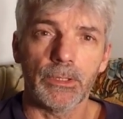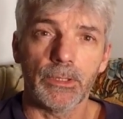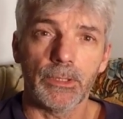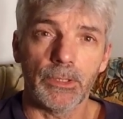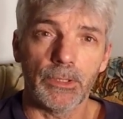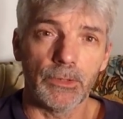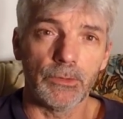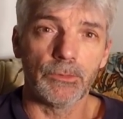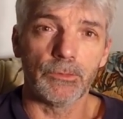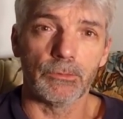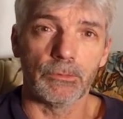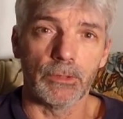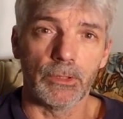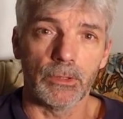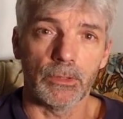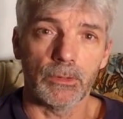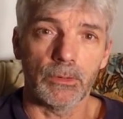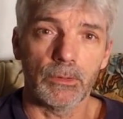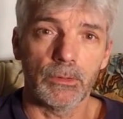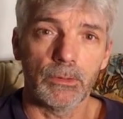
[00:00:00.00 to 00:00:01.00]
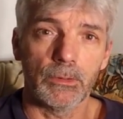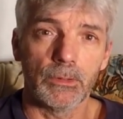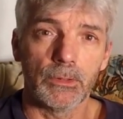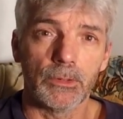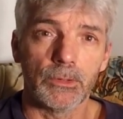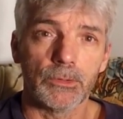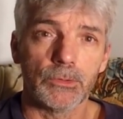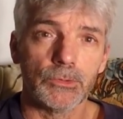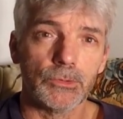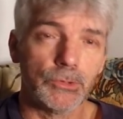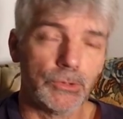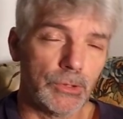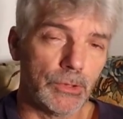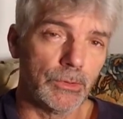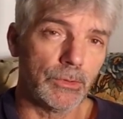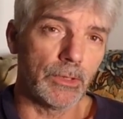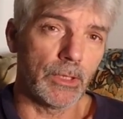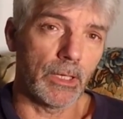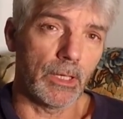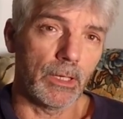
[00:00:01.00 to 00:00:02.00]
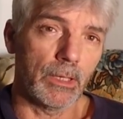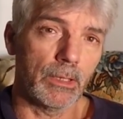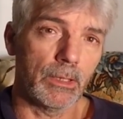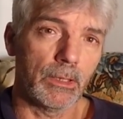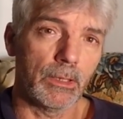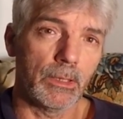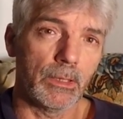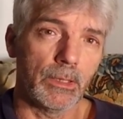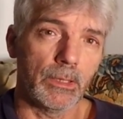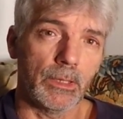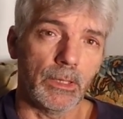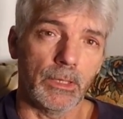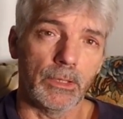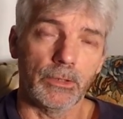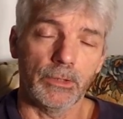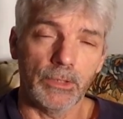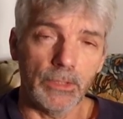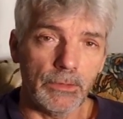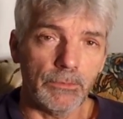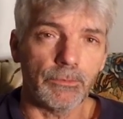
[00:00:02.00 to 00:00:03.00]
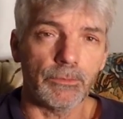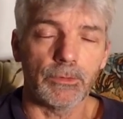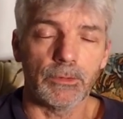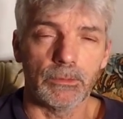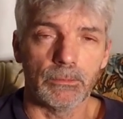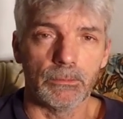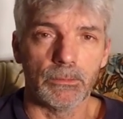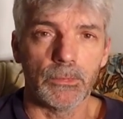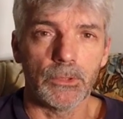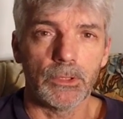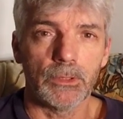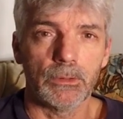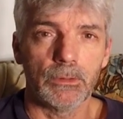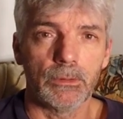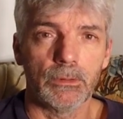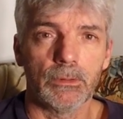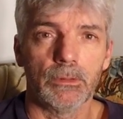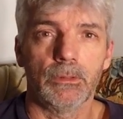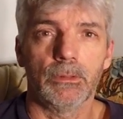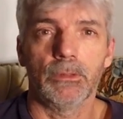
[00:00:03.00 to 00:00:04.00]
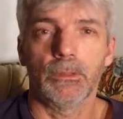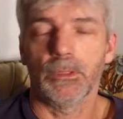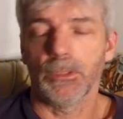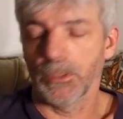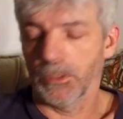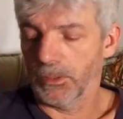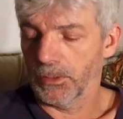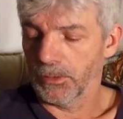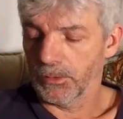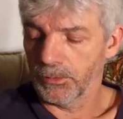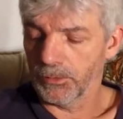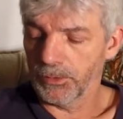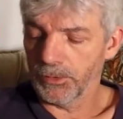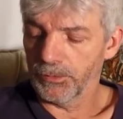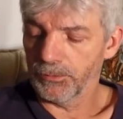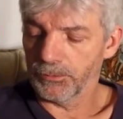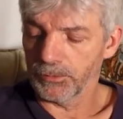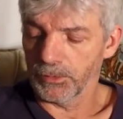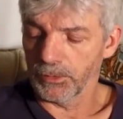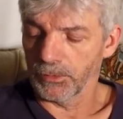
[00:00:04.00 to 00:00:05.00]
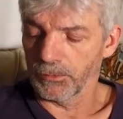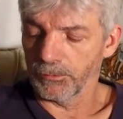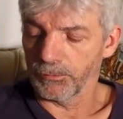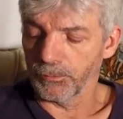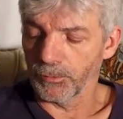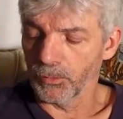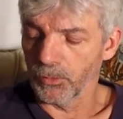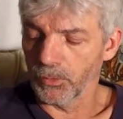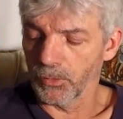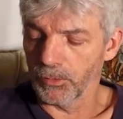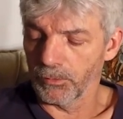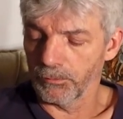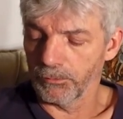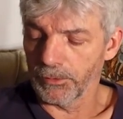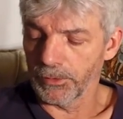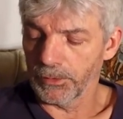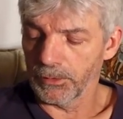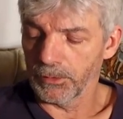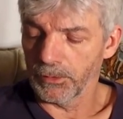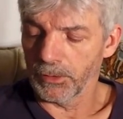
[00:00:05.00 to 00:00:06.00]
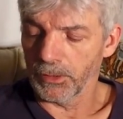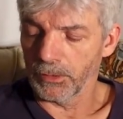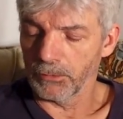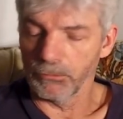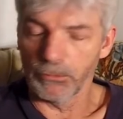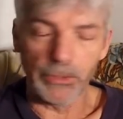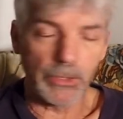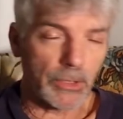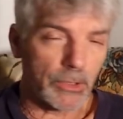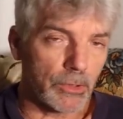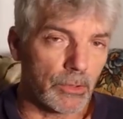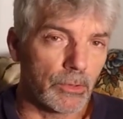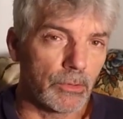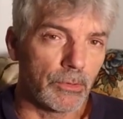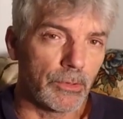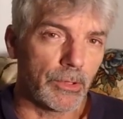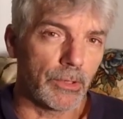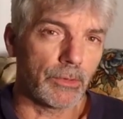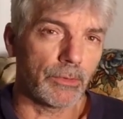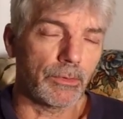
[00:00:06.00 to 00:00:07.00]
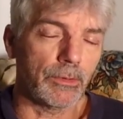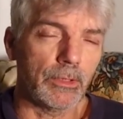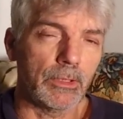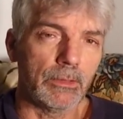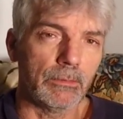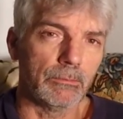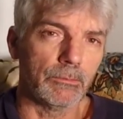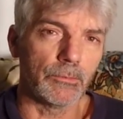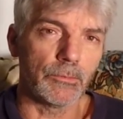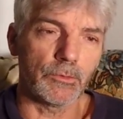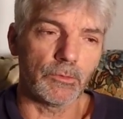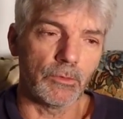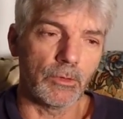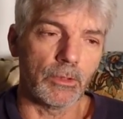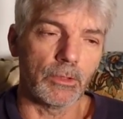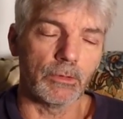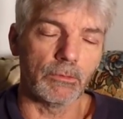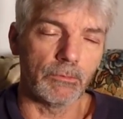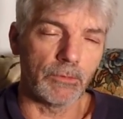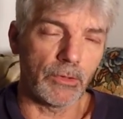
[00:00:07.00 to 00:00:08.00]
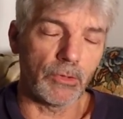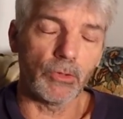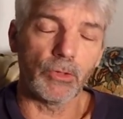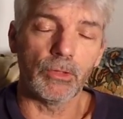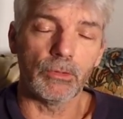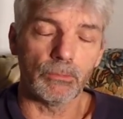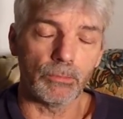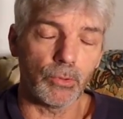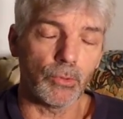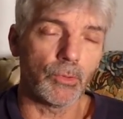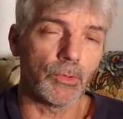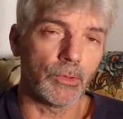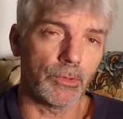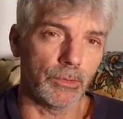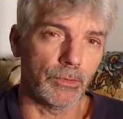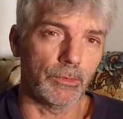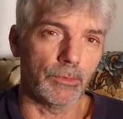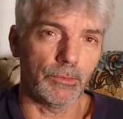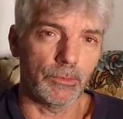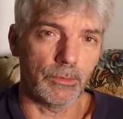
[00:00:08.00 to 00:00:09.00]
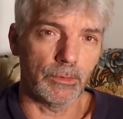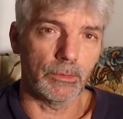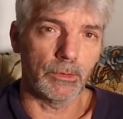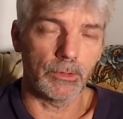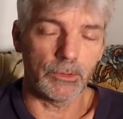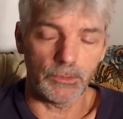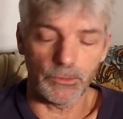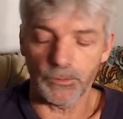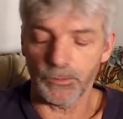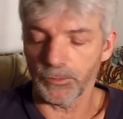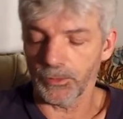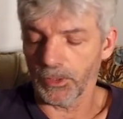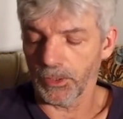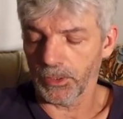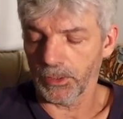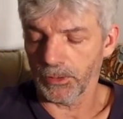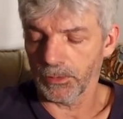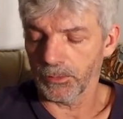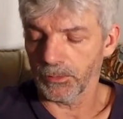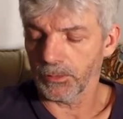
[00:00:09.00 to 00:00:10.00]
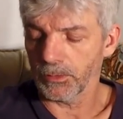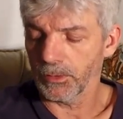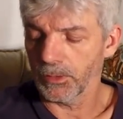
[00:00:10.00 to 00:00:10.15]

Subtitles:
Israel, Judah, and Ephraim. These are four reoccurring themes that are very important to understand.